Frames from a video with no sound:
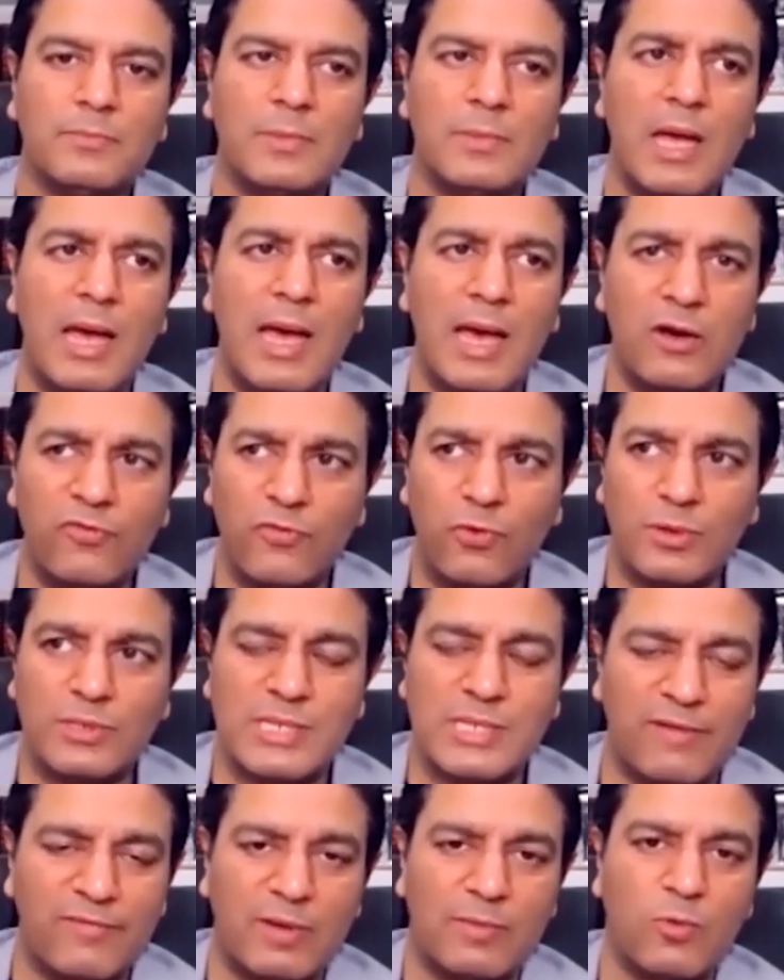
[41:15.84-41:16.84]
and, of course,
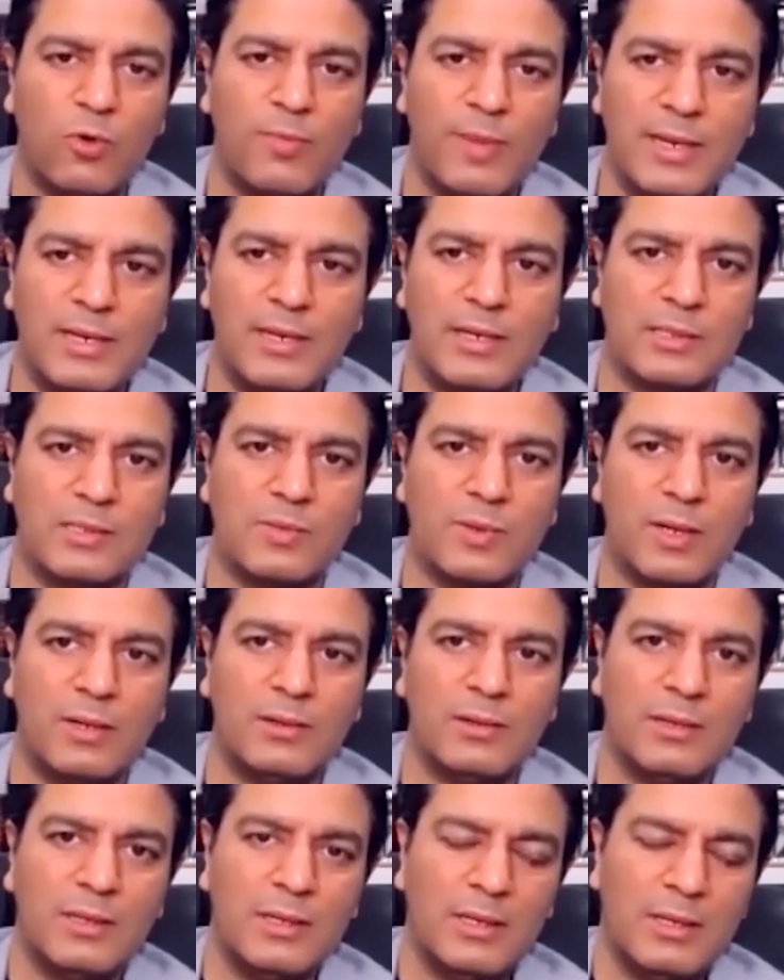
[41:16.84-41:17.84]
having more money as
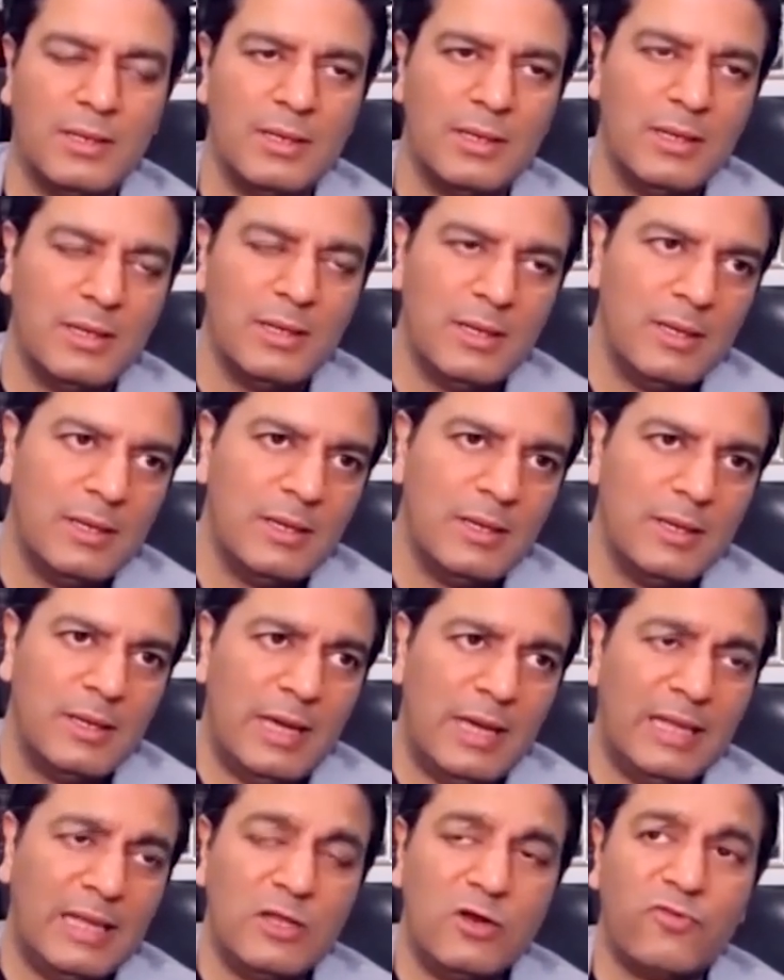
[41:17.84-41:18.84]
well.
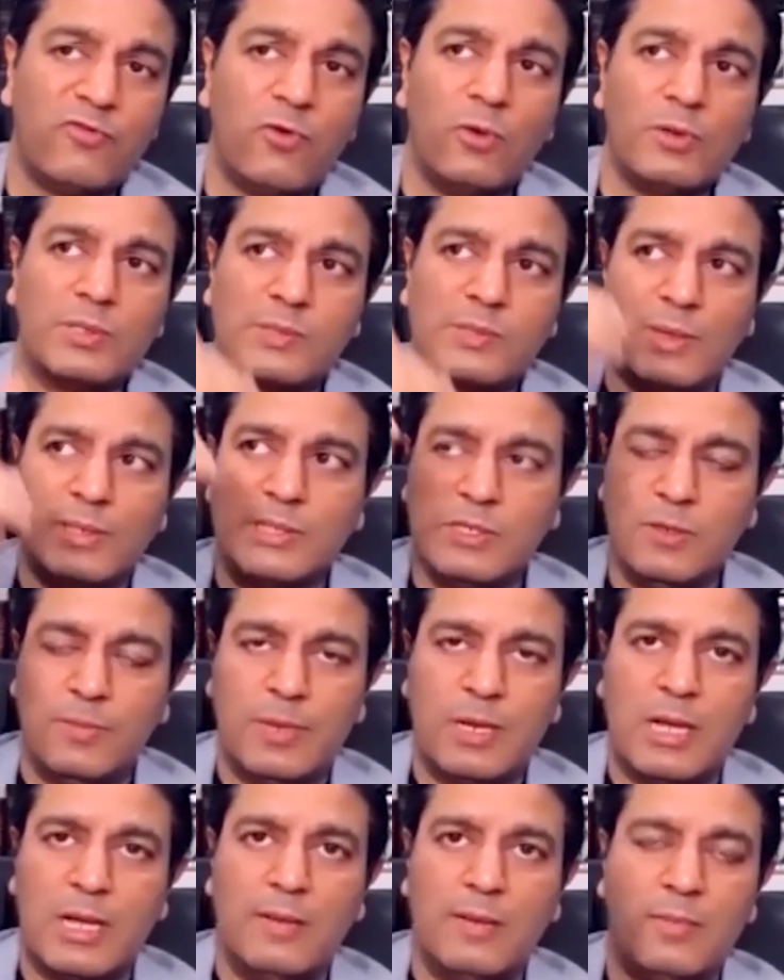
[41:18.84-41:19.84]
And then, of course, once you
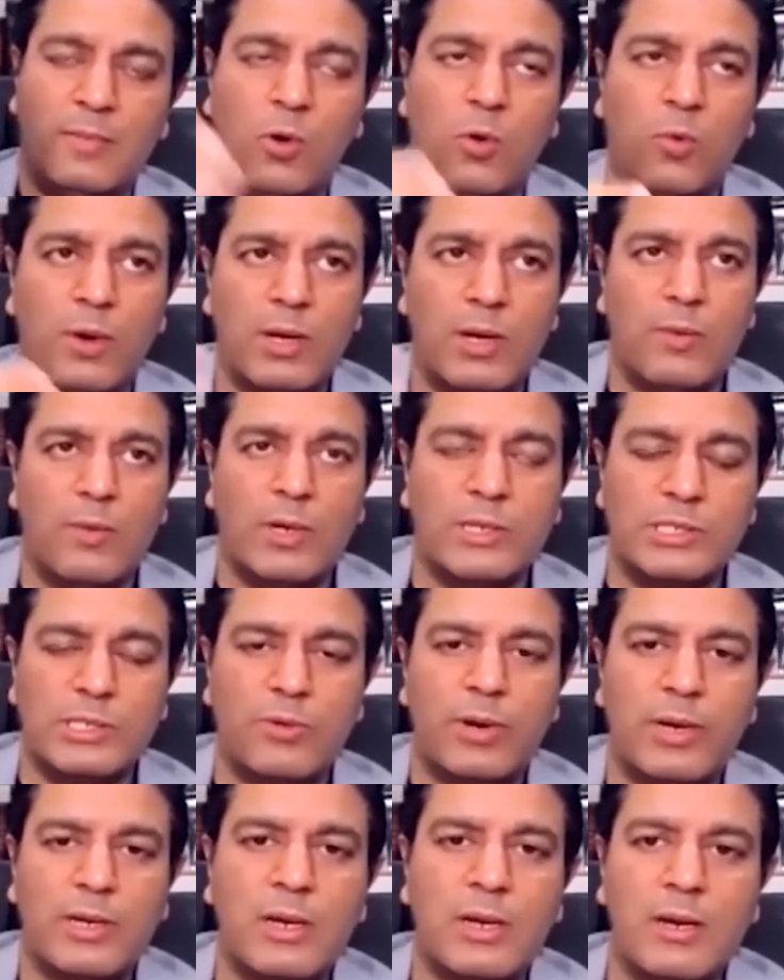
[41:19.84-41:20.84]

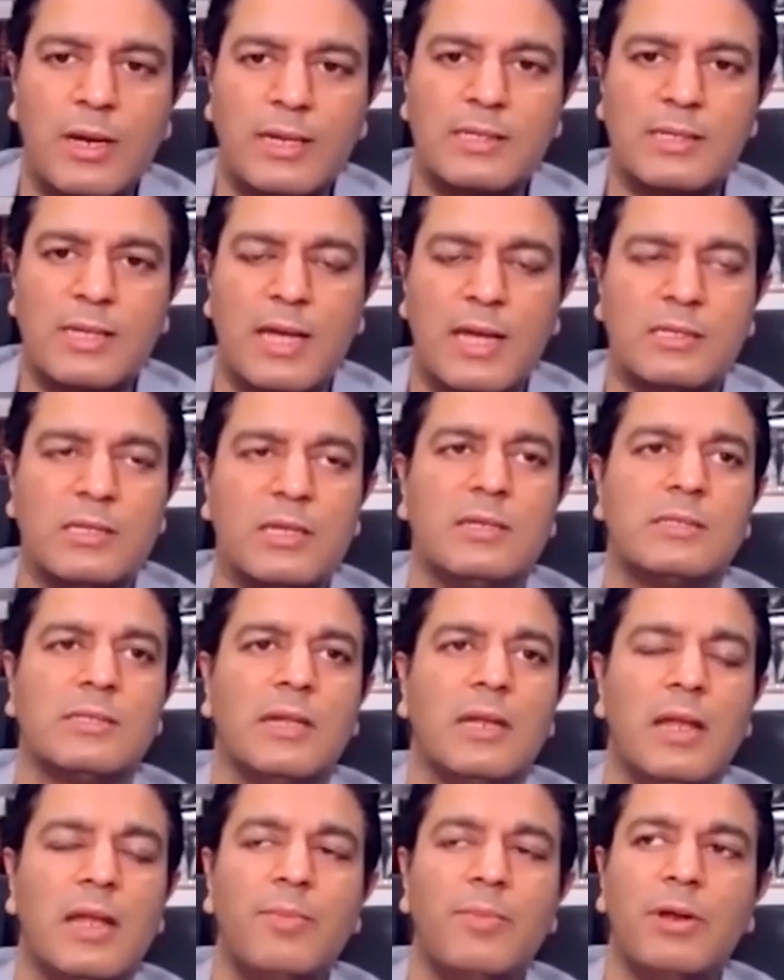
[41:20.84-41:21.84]
recognize as a
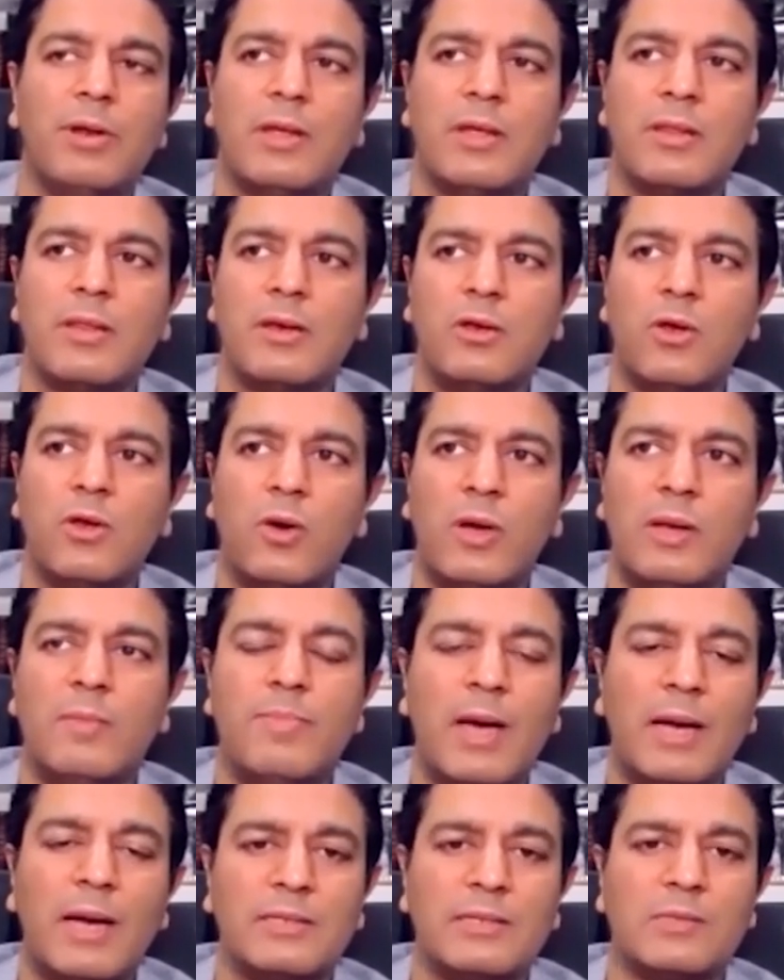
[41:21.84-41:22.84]
celebrity, then your
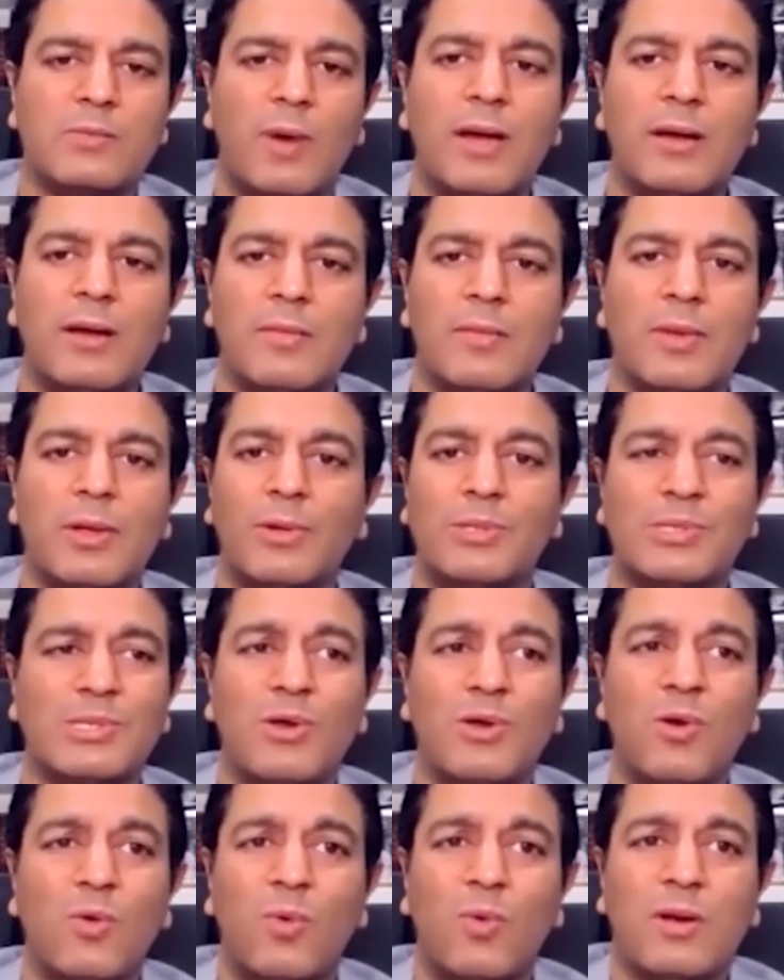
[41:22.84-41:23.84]
impact is widened because,
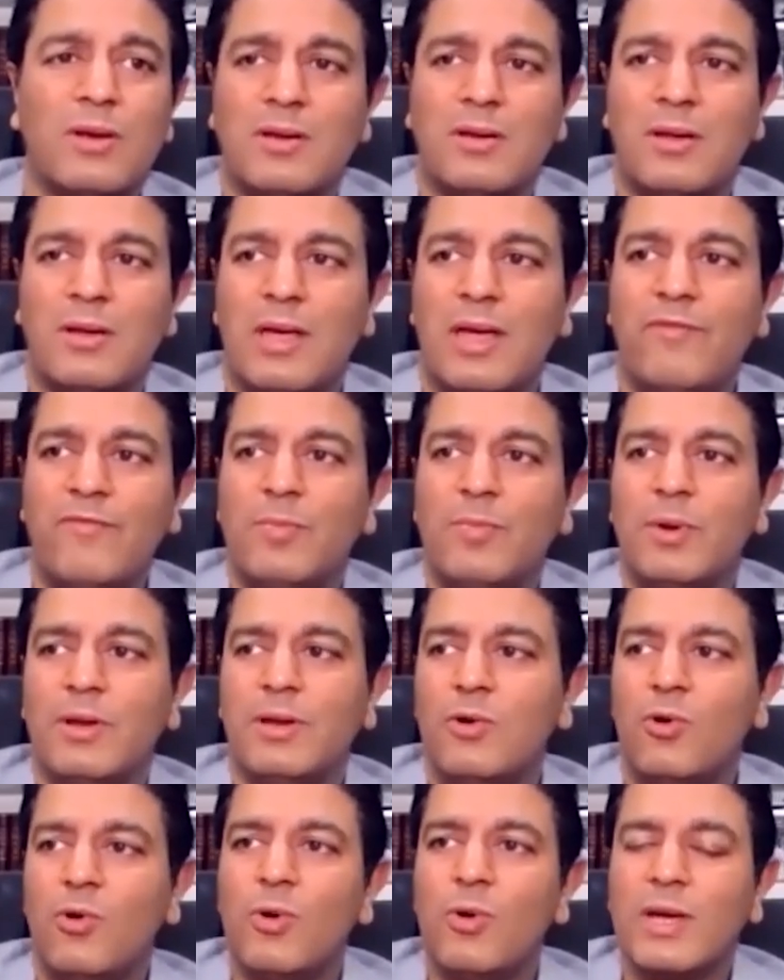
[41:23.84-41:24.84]
you know what?
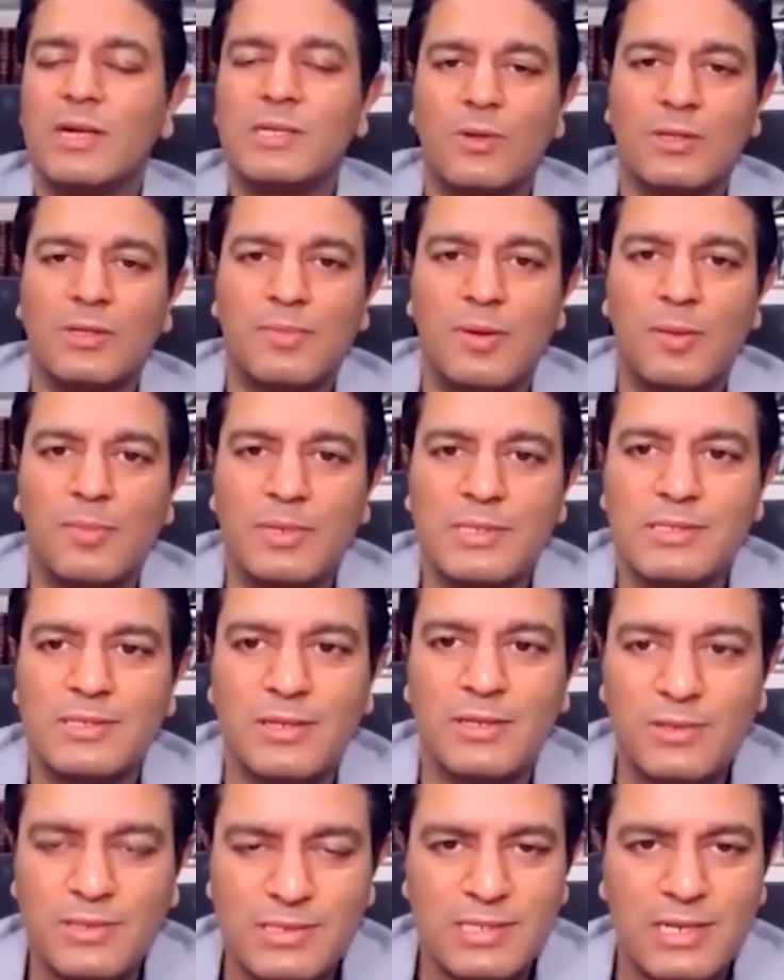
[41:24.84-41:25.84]
Everybody who gets all the
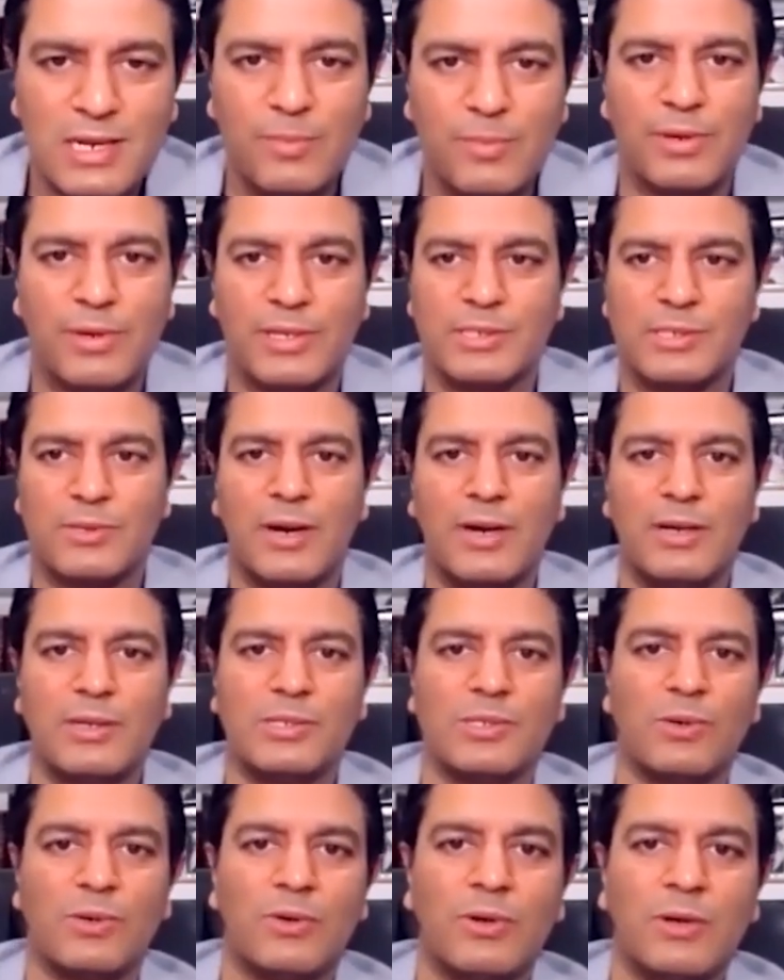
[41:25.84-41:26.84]
publicity, the celebrities, right?
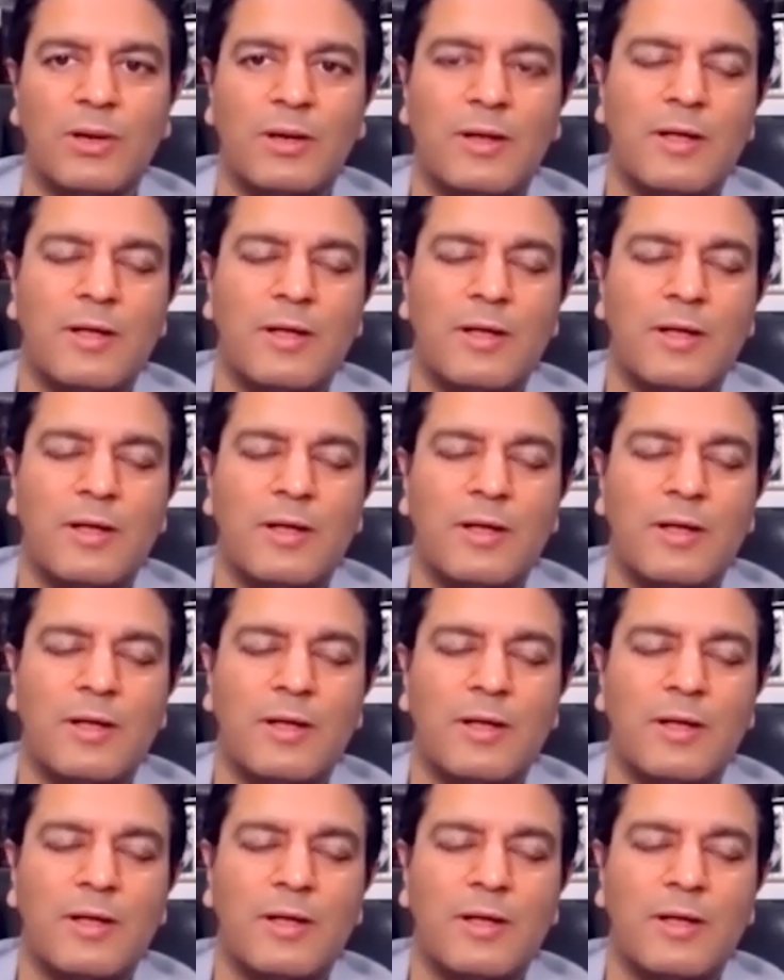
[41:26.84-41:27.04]
So